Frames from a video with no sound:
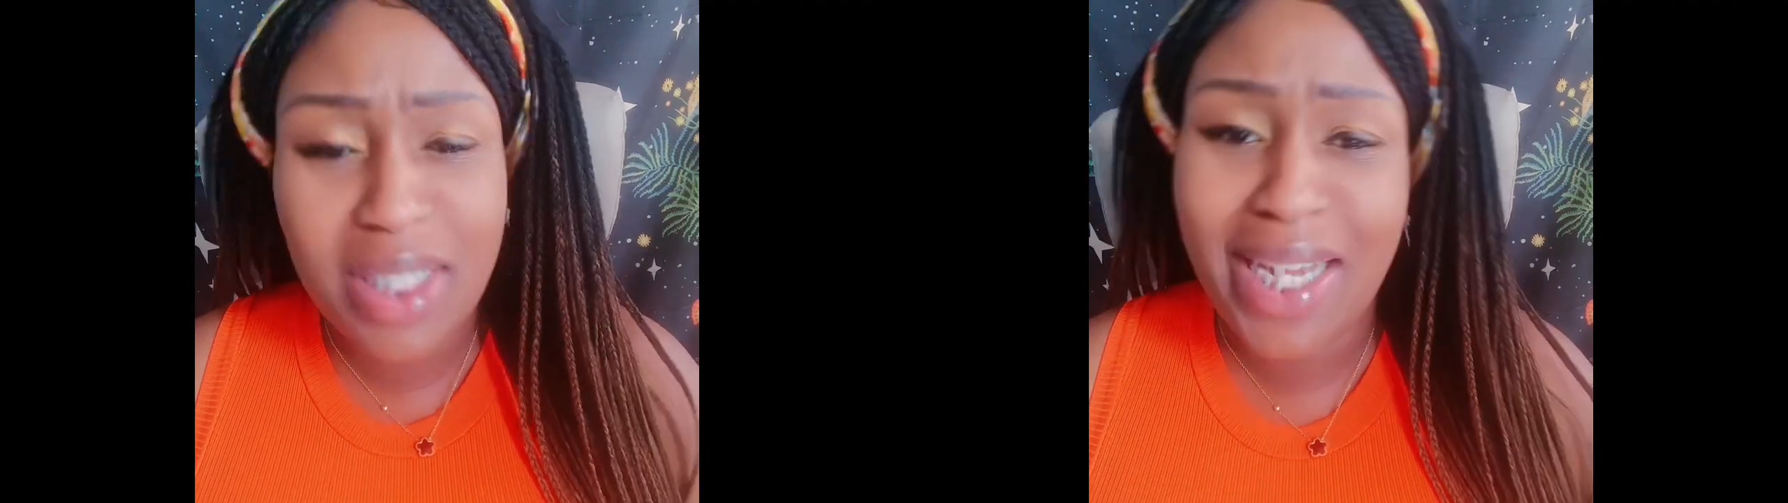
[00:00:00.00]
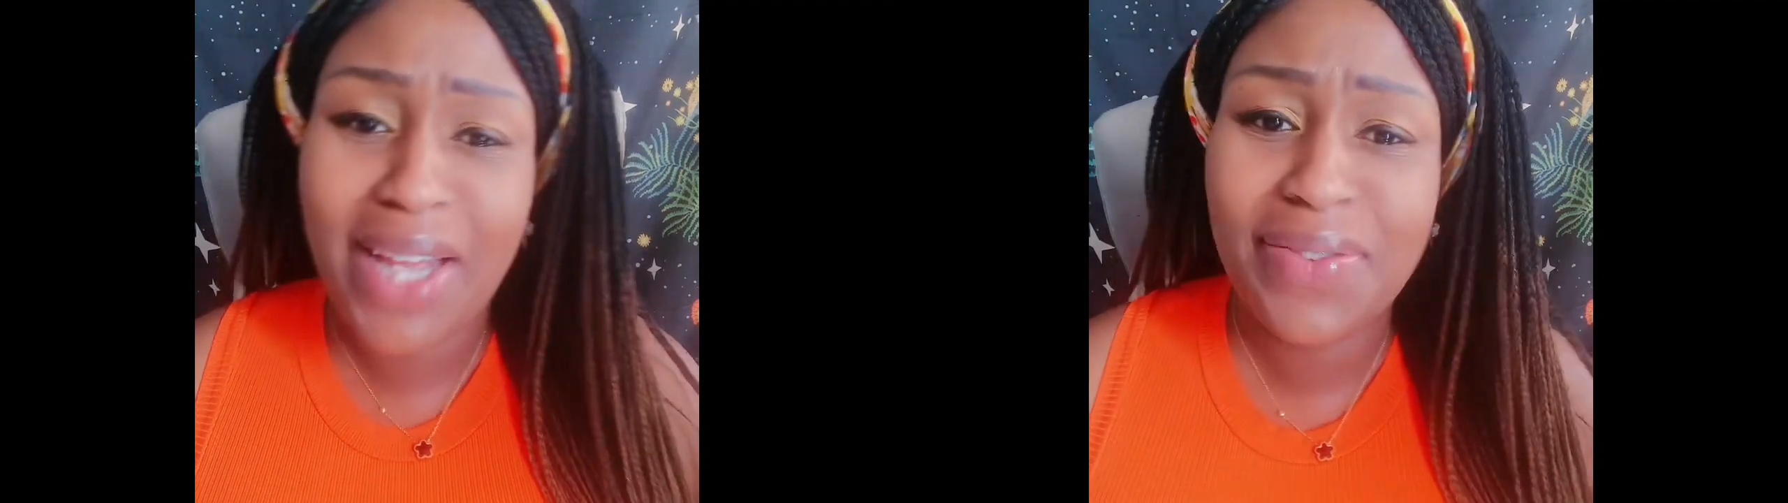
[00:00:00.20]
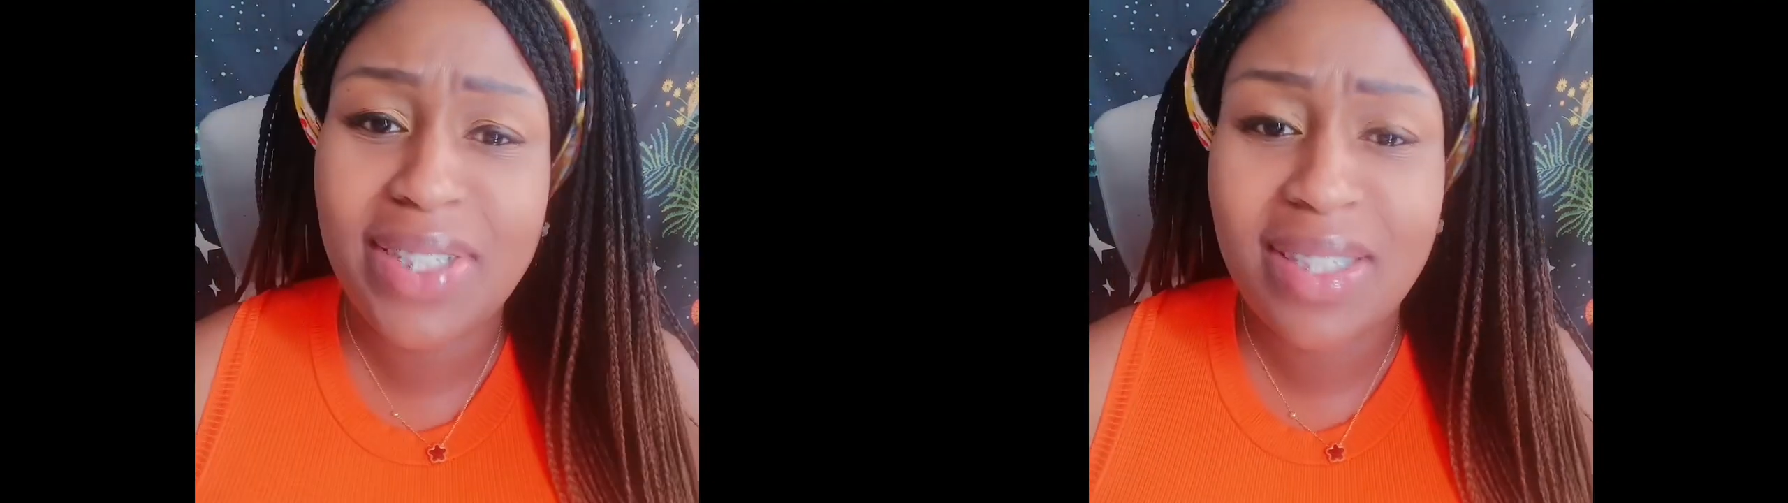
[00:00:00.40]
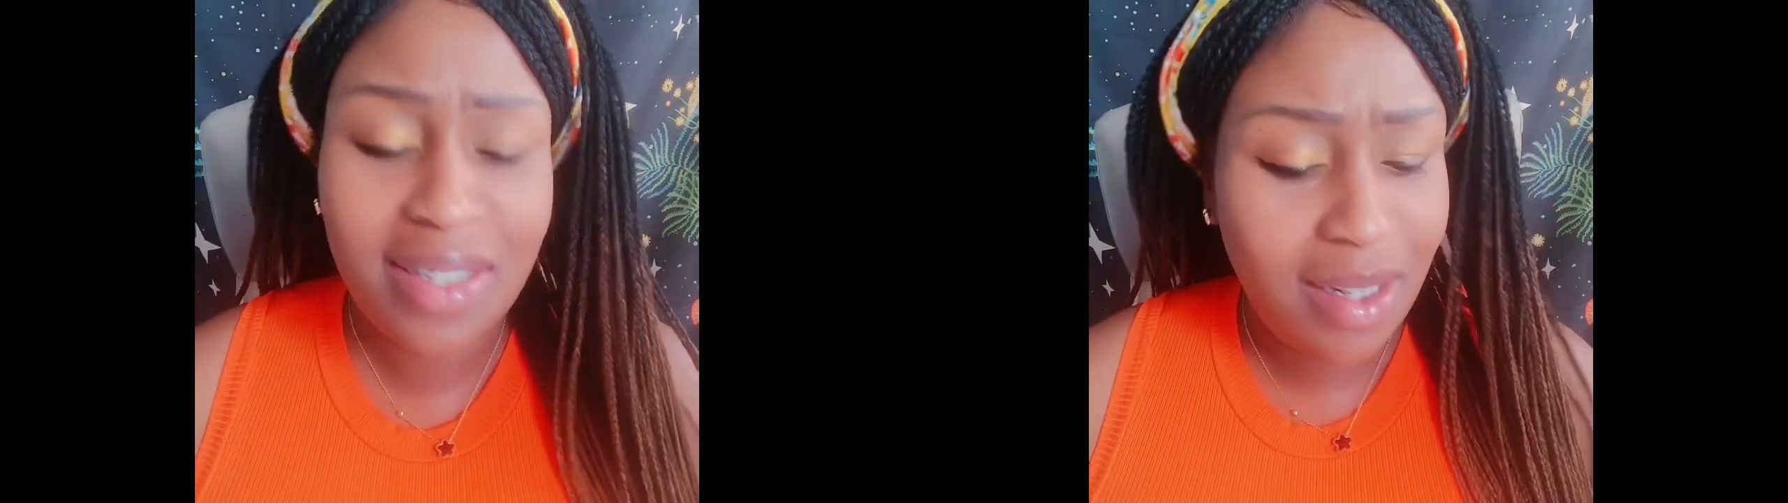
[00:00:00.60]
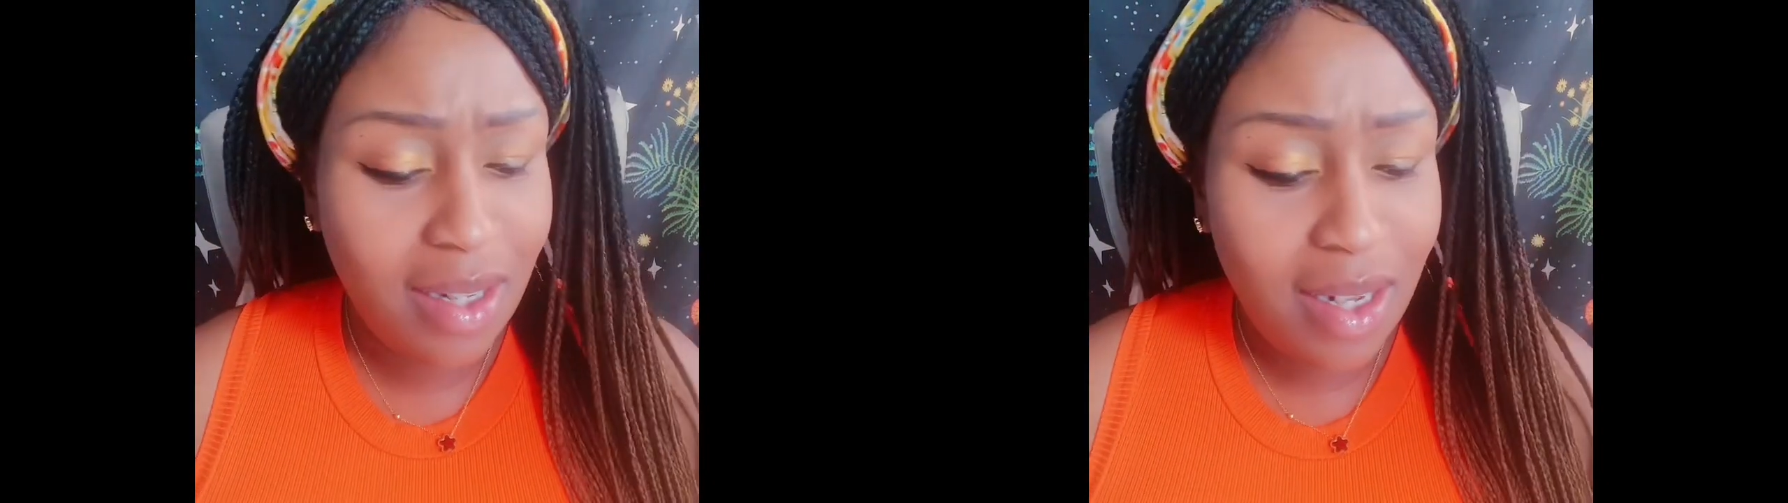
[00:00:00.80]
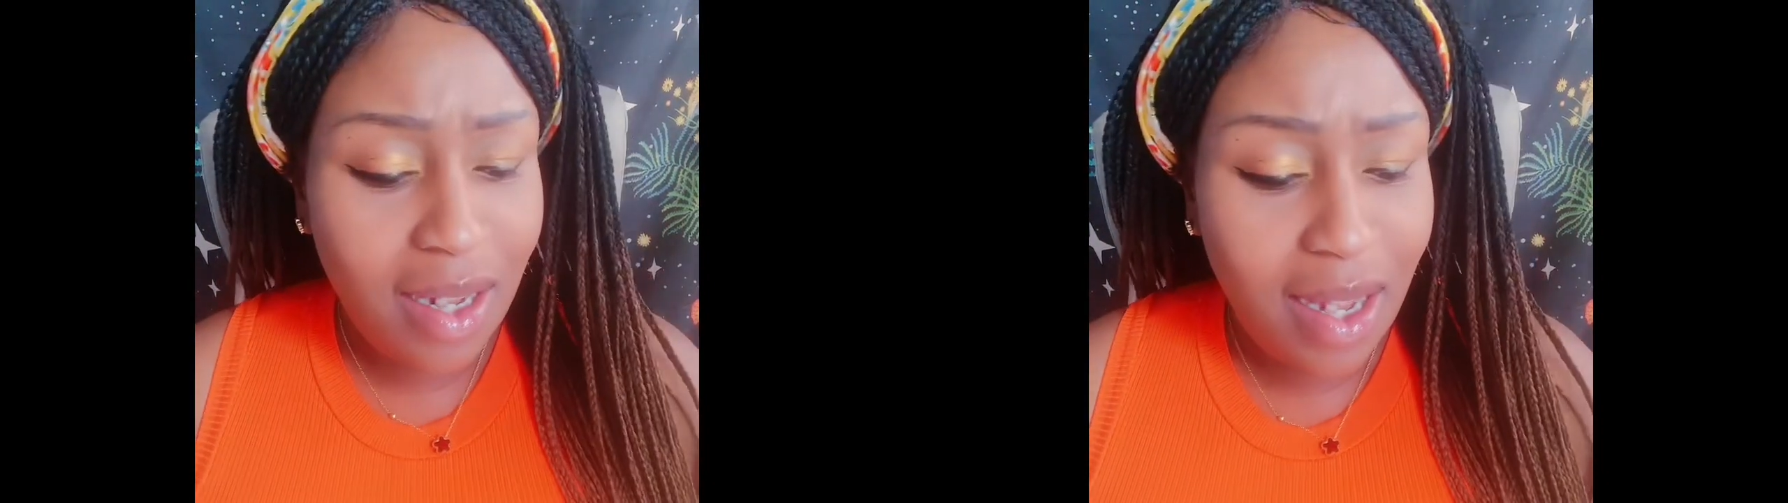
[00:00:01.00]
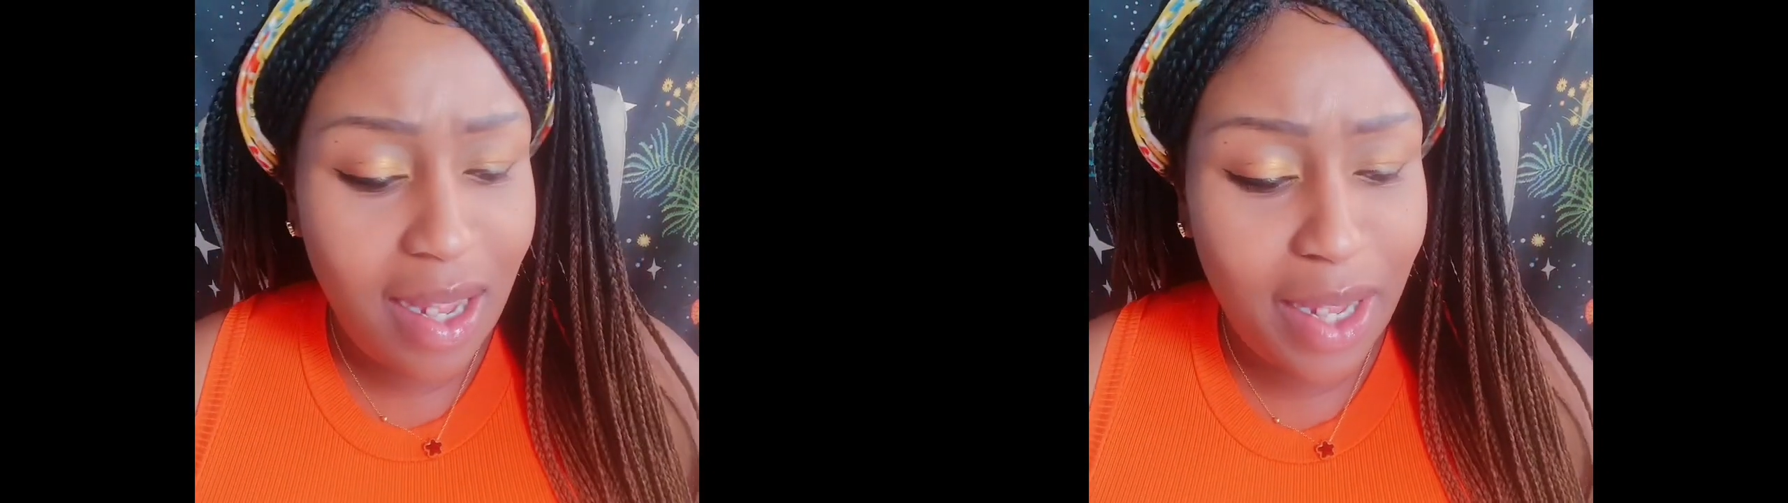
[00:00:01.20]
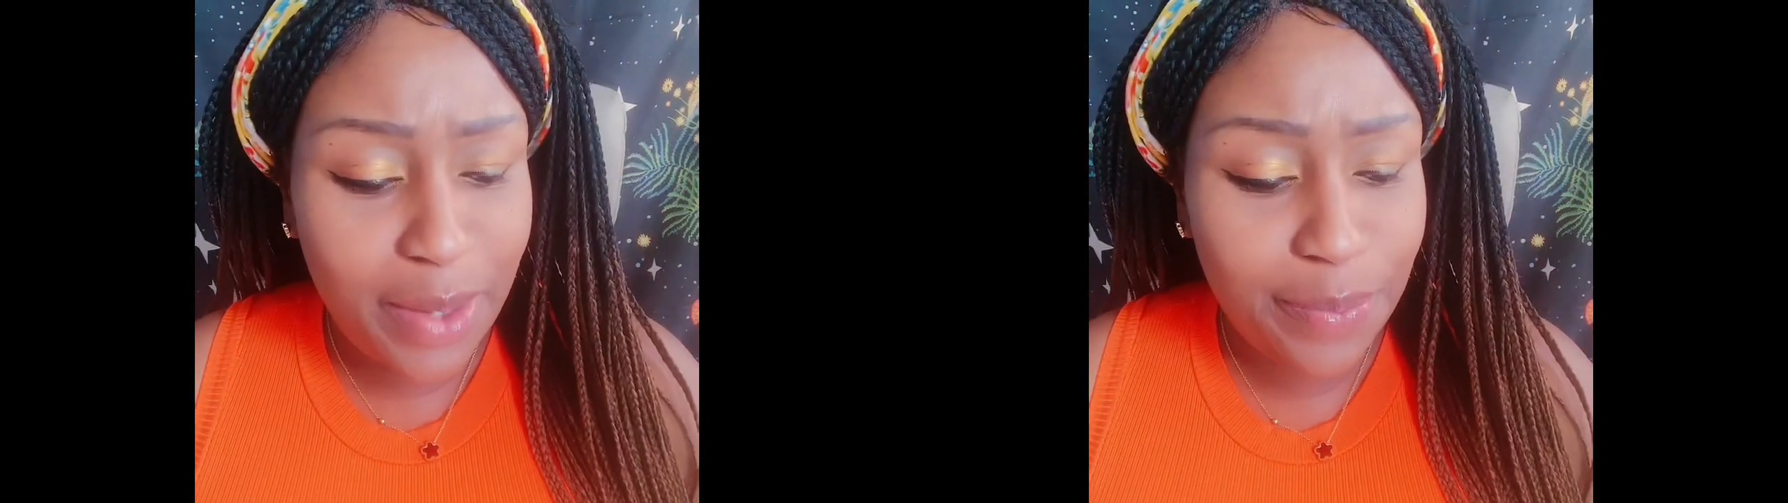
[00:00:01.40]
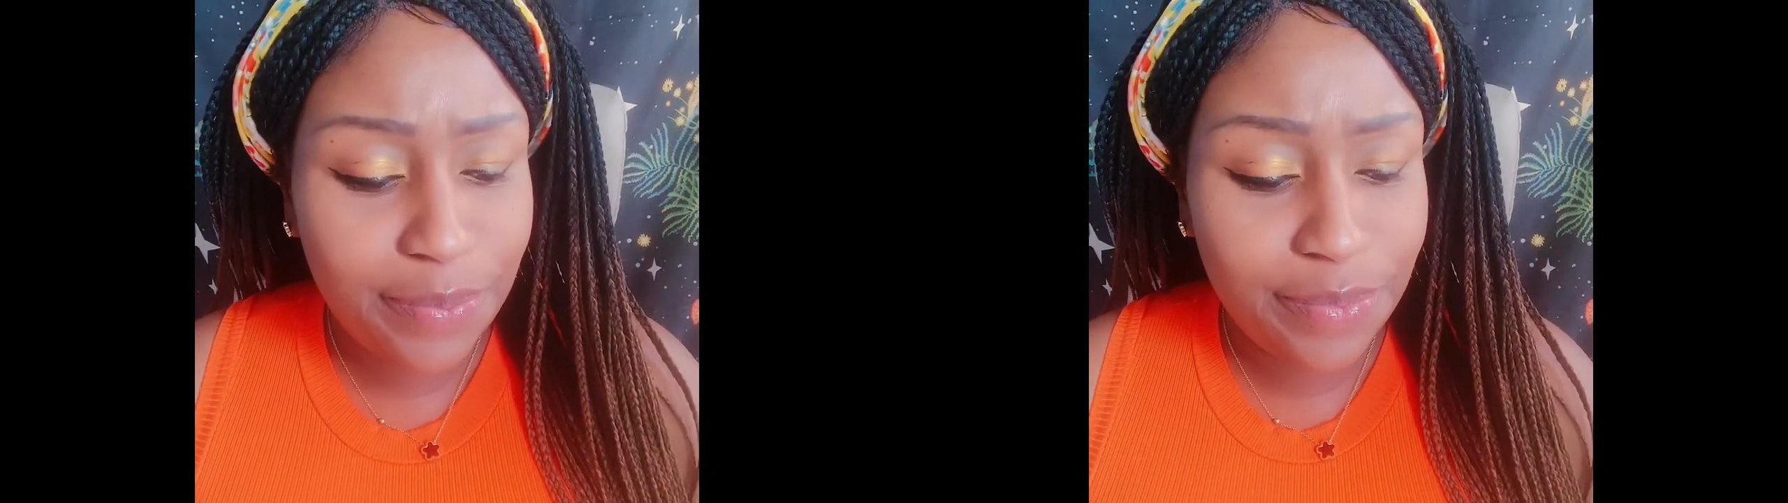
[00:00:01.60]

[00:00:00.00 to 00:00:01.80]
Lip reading: Jeffs, a